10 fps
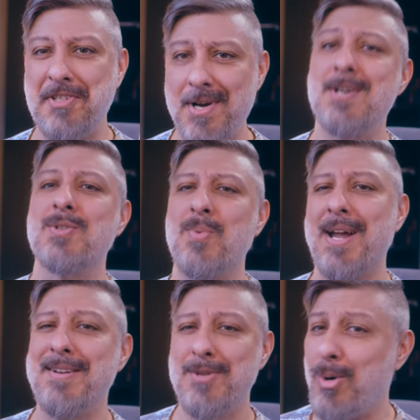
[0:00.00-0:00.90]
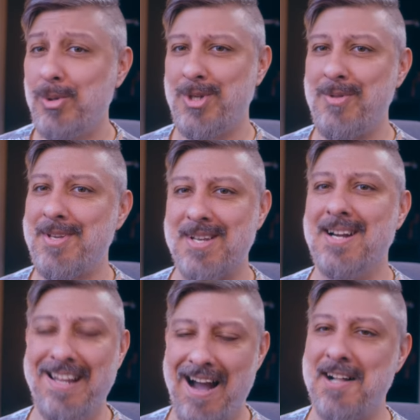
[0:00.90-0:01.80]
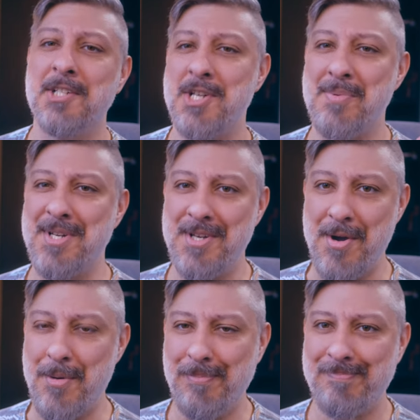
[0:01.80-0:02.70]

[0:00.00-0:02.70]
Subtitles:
does what I told you this ideology would do.